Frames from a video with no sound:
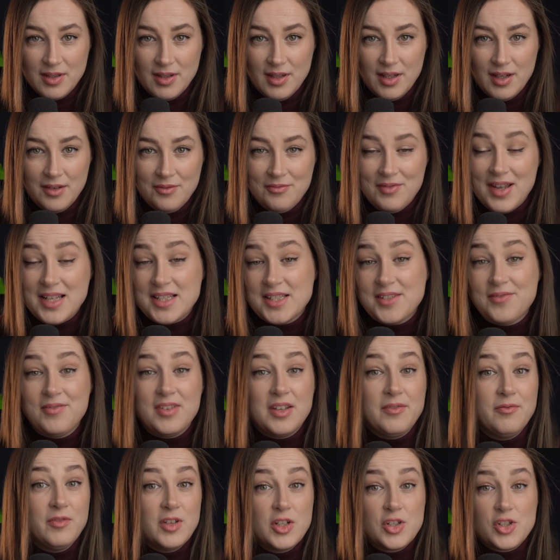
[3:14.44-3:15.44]
that's the
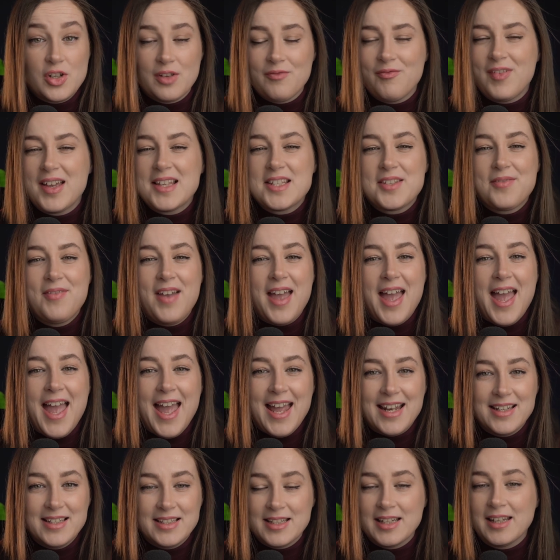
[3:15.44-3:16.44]
vision, that's the
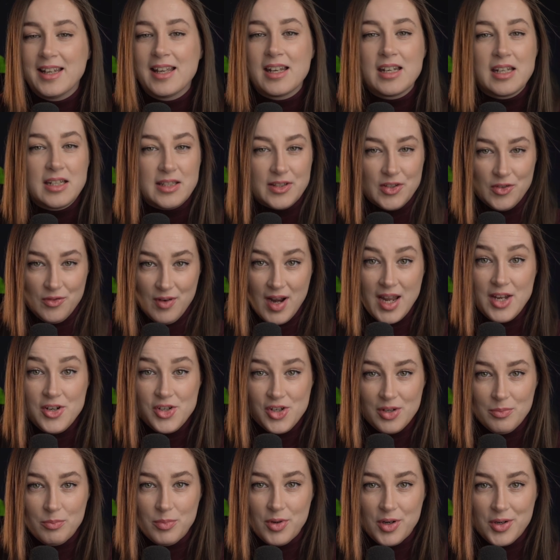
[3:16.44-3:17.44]
editing and
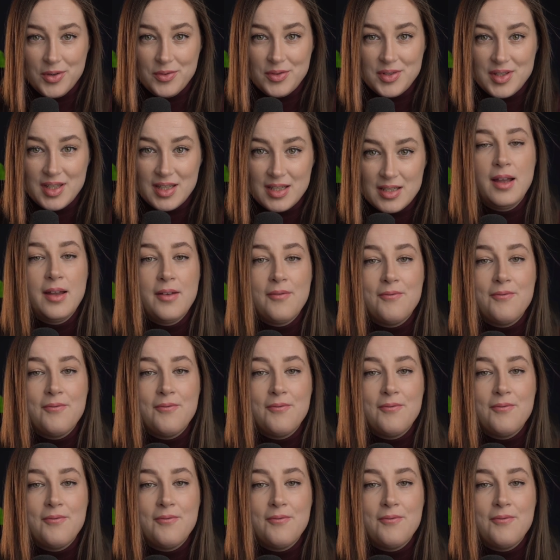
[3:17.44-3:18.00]
iteration process.